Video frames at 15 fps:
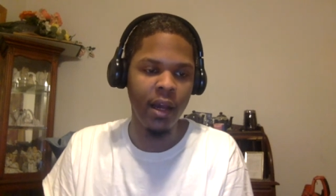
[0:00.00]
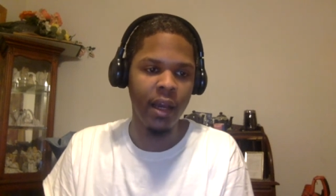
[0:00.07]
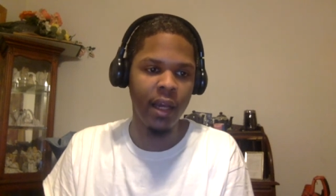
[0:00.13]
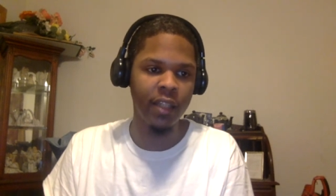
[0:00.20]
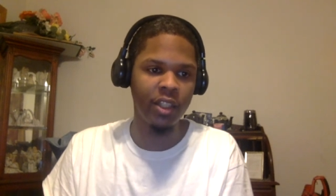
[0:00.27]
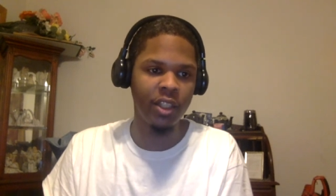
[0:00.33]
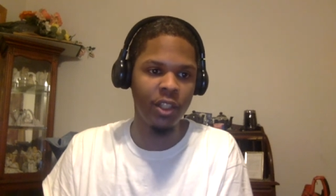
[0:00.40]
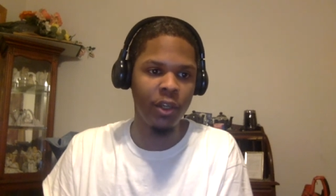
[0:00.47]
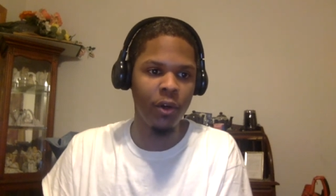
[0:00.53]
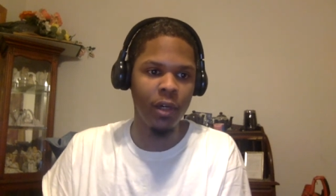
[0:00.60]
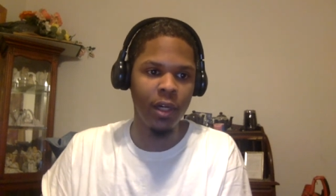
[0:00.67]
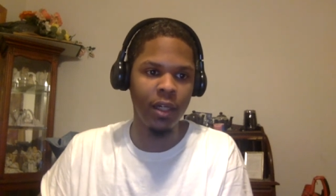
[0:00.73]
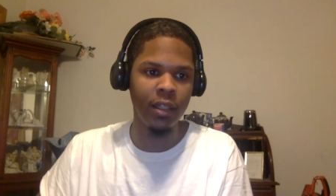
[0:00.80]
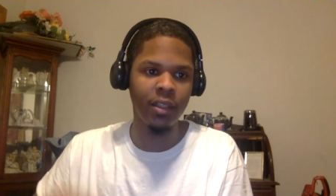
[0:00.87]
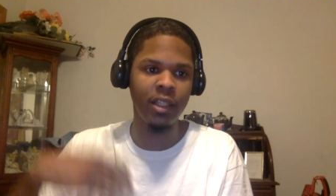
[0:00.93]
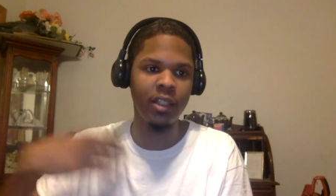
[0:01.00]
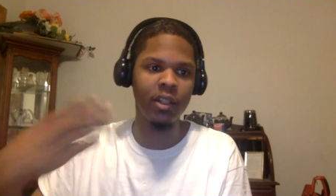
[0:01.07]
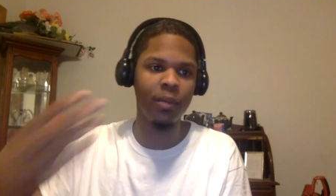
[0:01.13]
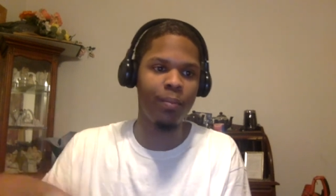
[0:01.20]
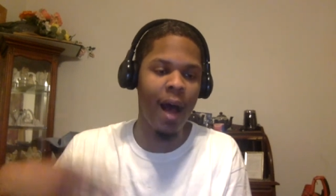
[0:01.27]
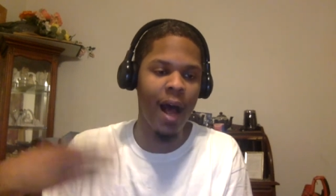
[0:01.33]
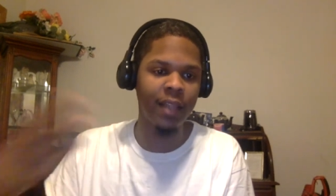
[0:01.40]
It's still good to see some
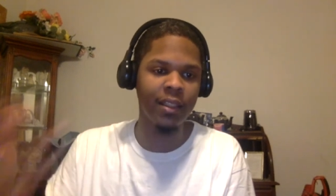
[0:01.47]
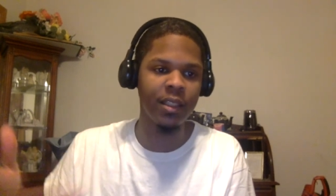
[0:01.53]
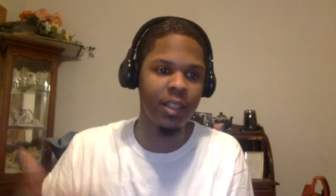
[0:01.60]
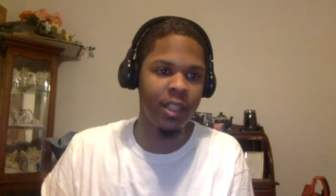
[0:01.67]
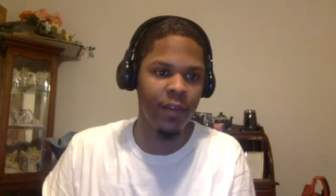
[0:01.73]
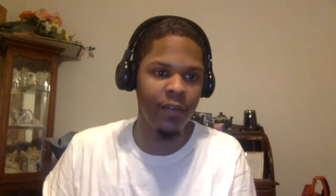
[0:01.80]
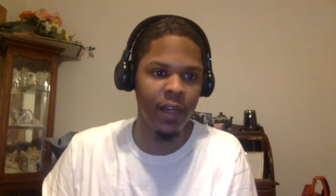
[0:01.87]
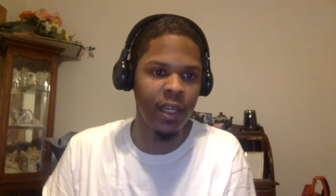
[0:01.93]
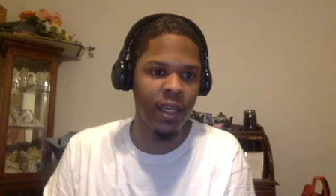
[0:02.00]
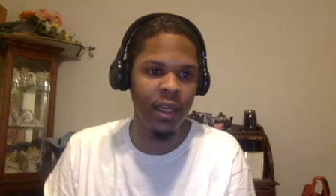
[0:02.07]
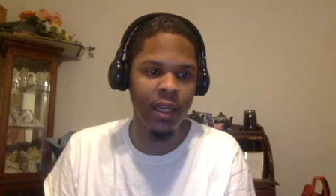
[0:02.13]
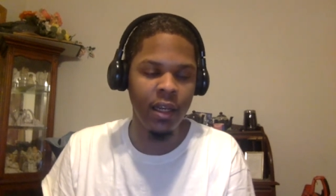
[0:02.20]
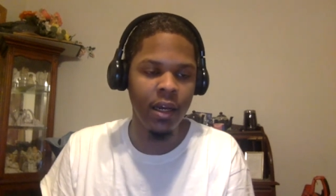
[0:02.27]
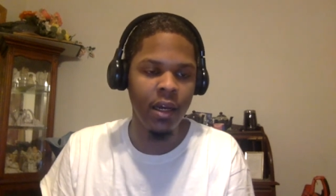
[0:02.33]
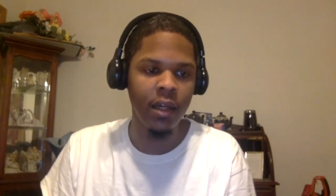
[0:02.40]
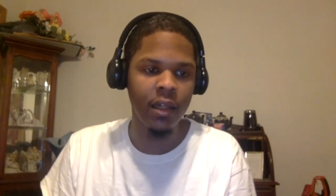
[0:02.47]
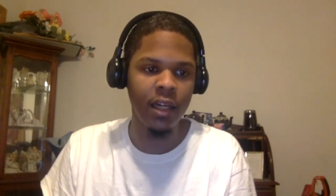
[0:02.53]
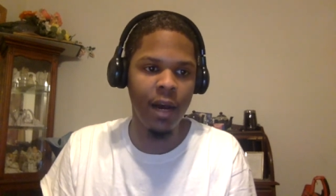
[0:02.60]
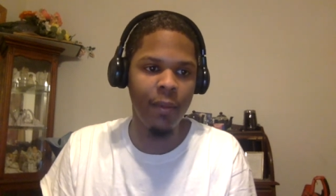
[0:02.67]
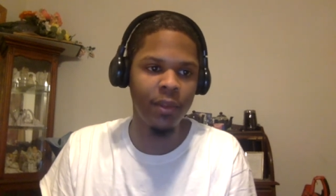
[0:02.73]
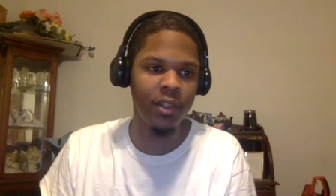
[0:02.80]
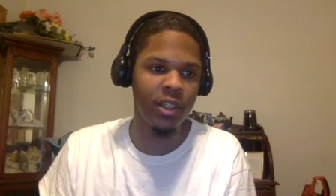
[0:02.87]
positivity
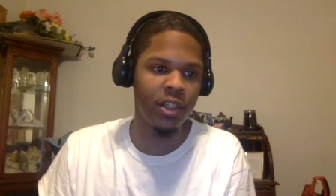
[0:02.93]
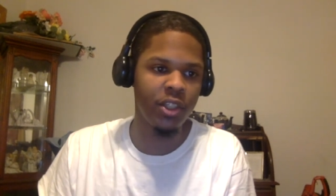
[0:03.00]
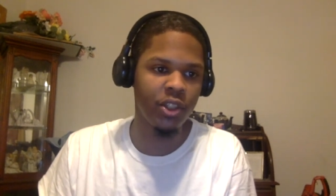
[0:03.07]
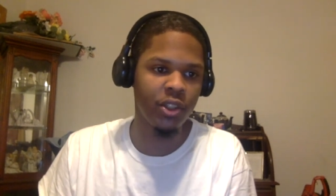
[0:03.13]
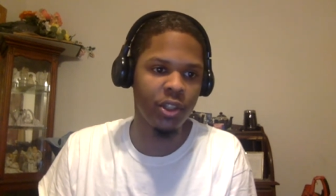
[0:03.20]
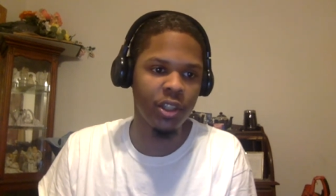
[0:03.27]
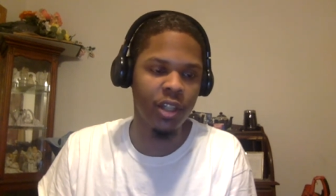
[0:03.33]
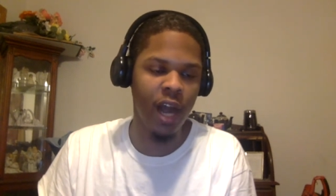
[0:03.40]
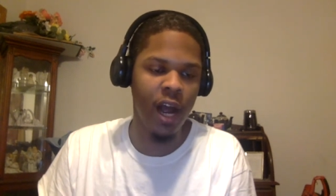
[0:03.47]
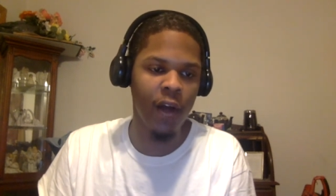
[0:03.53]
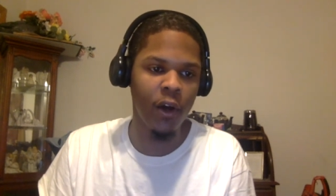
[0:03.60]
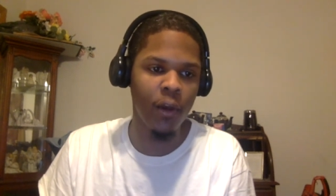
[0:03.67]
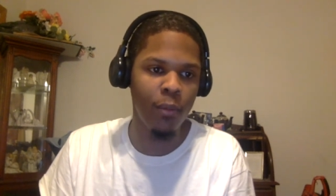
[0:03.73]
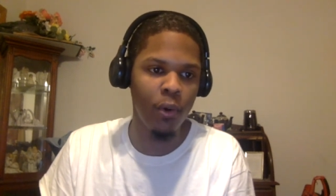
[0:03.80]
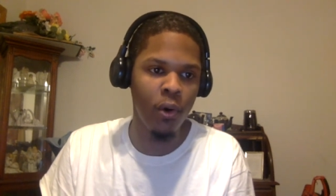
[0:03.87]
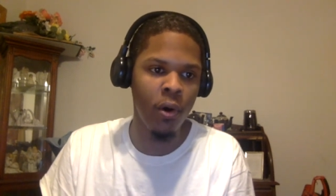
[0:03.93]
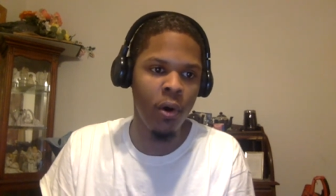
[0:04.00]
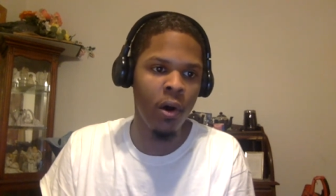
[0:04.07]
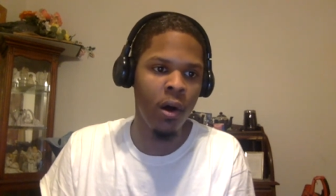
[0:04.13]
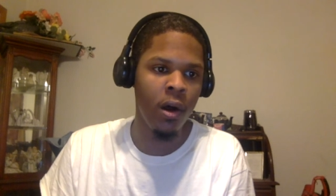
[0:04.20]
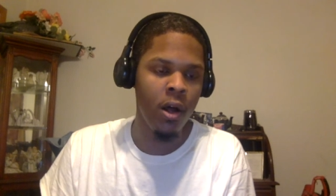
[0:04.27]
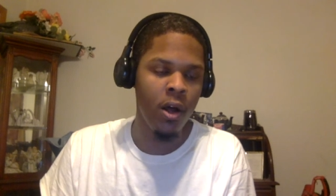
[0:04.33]
coming to this Chicago
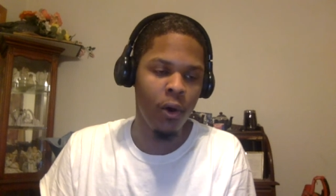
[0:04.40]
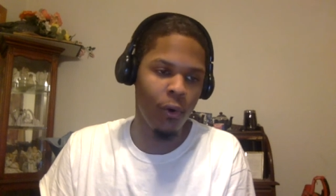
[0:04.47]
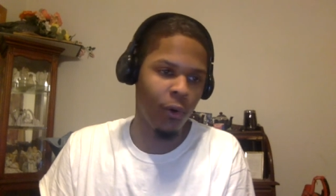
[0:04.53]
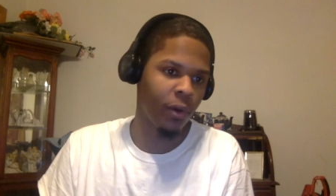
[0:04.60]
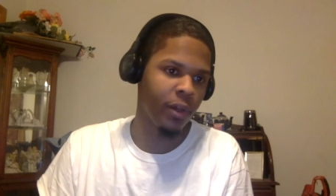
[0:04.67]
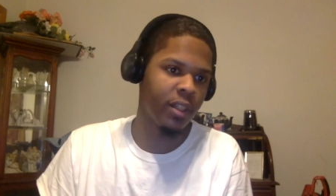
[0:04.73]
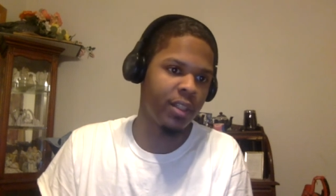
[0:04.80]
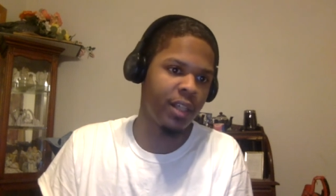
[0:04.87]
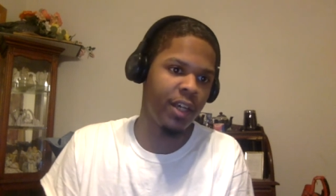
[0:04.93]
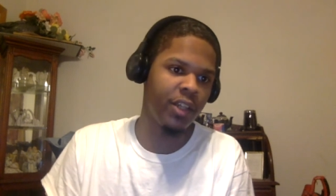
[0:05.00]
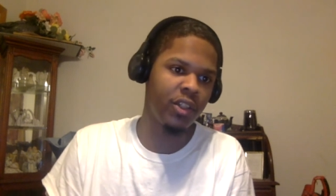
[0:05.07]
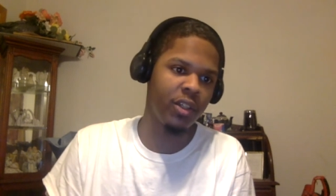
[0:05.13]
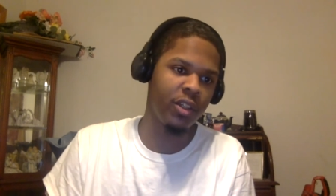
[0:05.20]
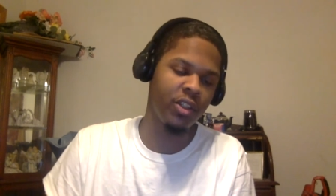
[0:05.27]
Bull organization.